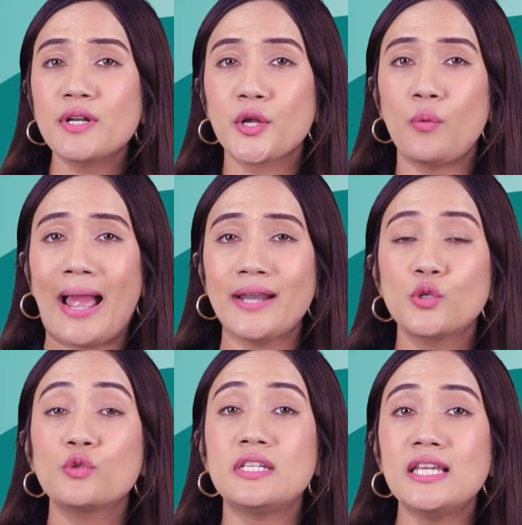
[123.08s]
required
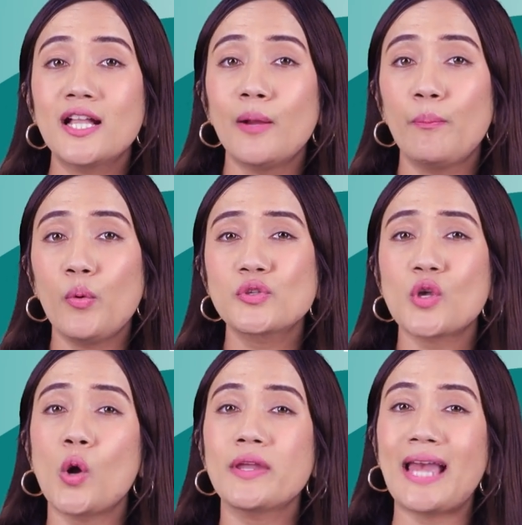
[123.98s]
to decompose
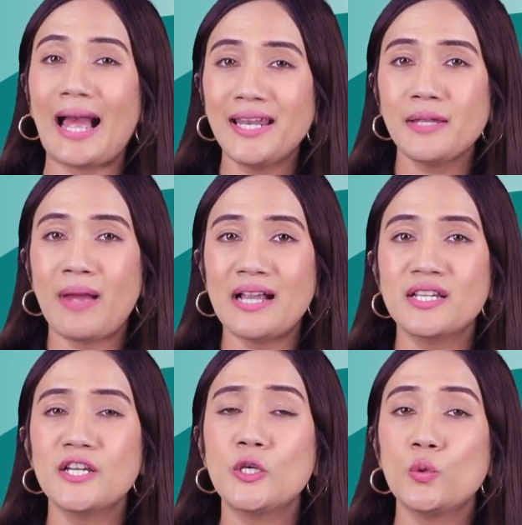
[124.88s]
organic
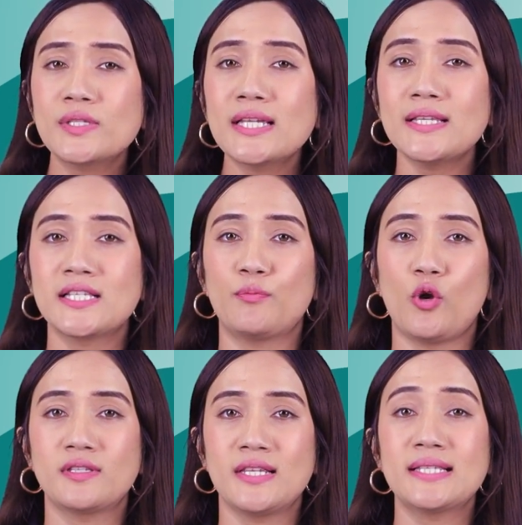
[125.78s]
matter using this
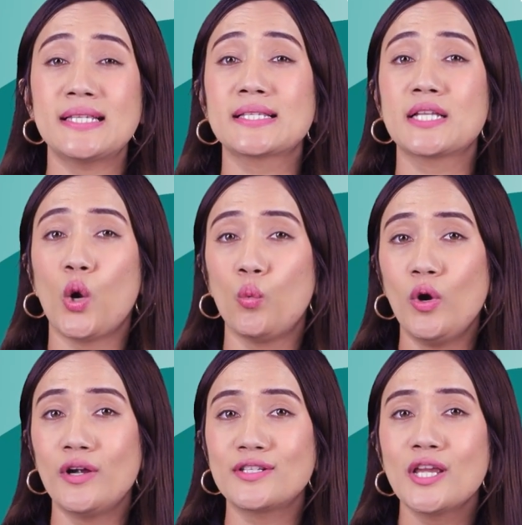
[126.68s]
process is
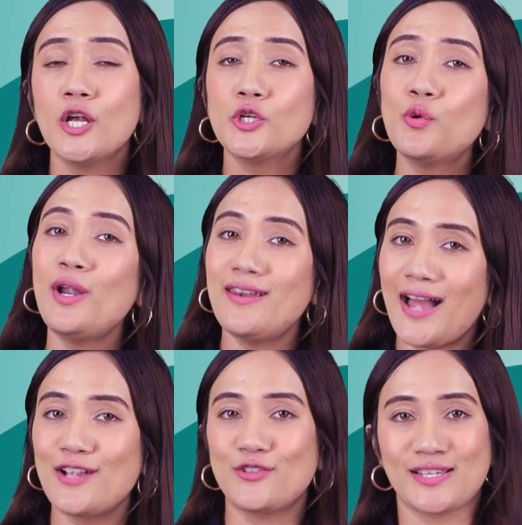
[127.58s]
governed to a
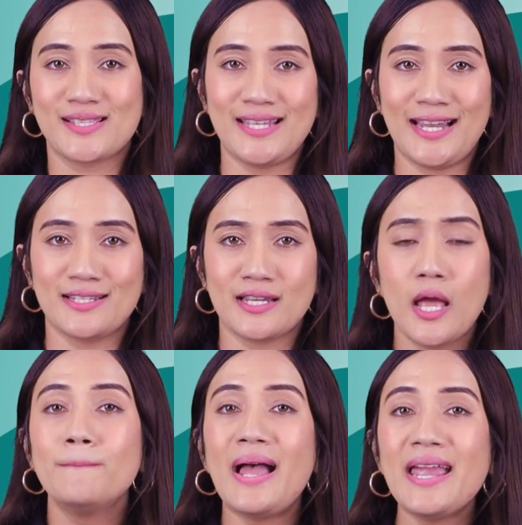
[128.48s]
large extent
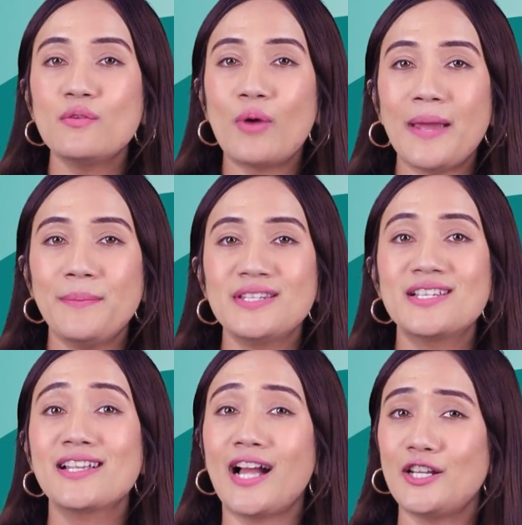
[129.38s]
by
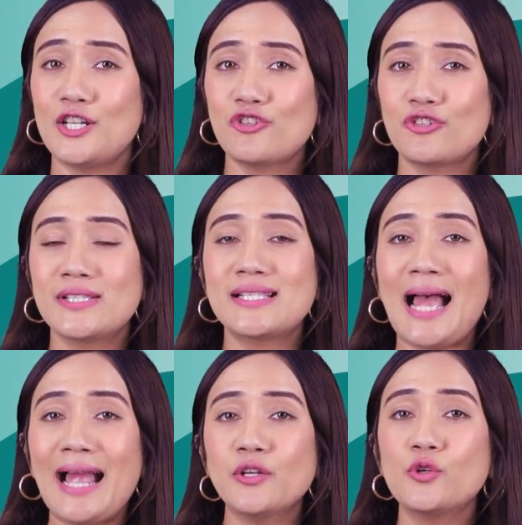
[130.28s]
environmental conditions
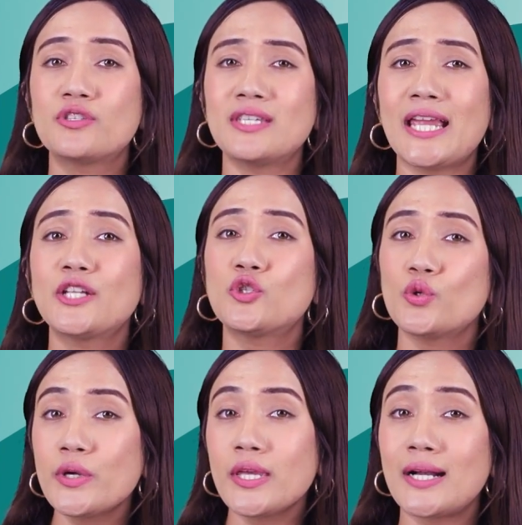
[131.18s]
and could take
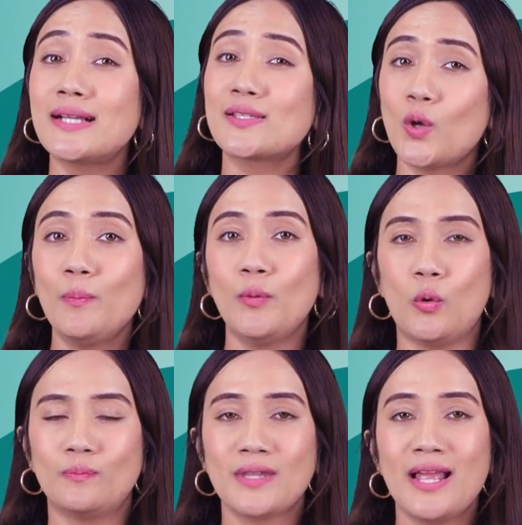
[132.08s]
2 years or
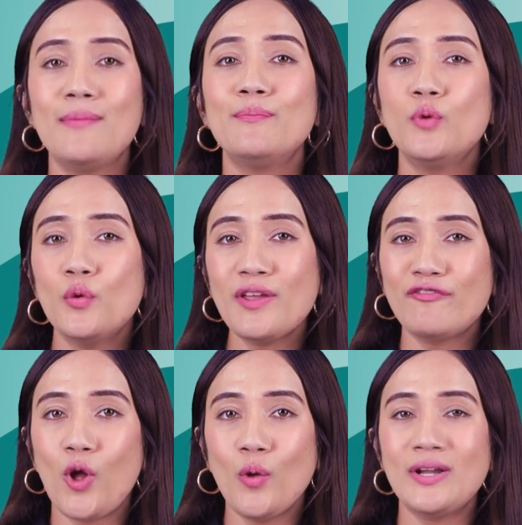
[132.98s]
more. Moving
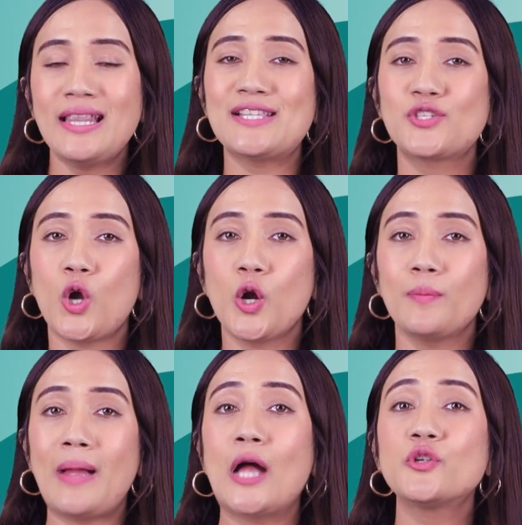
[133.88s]
forward, let's talk
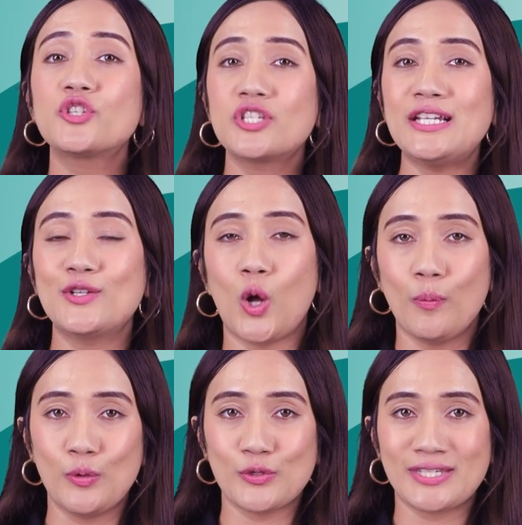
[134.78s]
about sheet
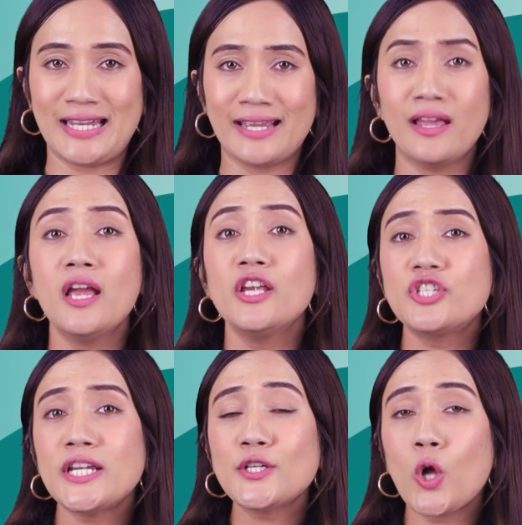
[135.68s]
composting.
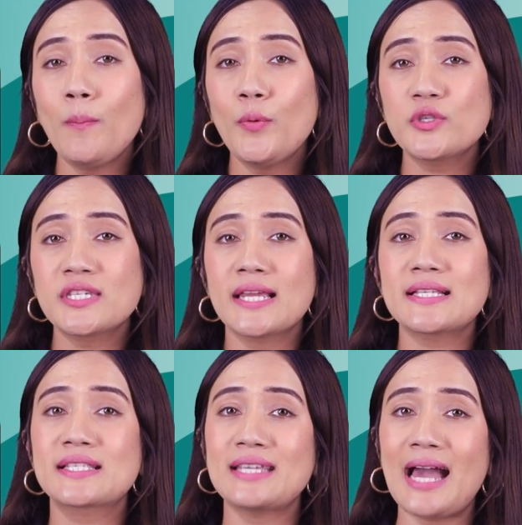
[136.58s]
Sheet composting
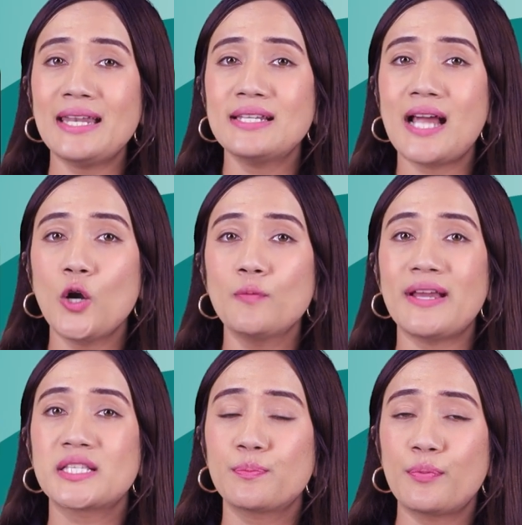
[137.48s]
is carried out
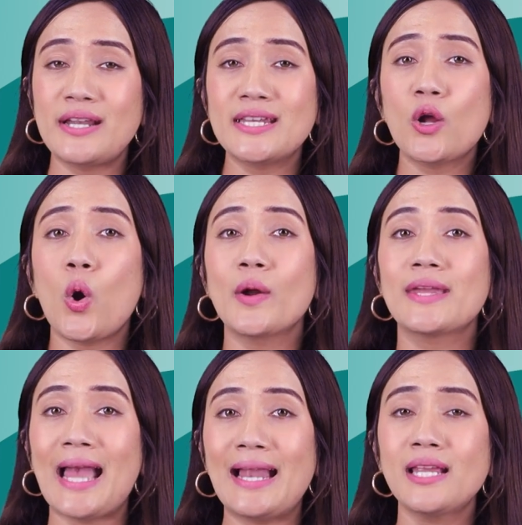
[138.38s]
by spreading
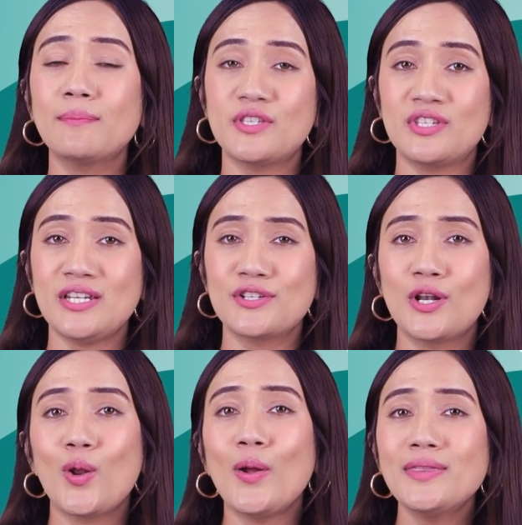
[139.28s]
organic
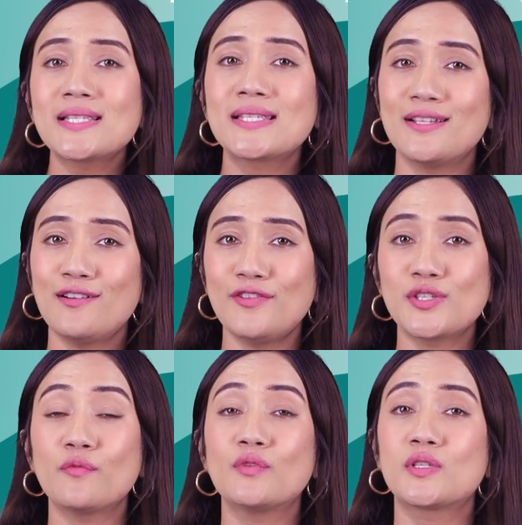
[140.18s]
material on the
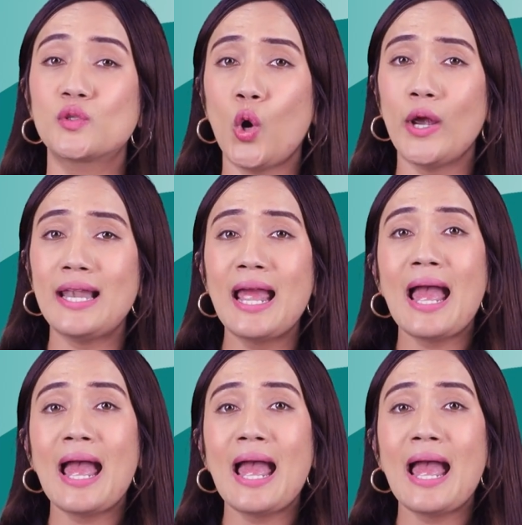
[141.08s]
surface of the soil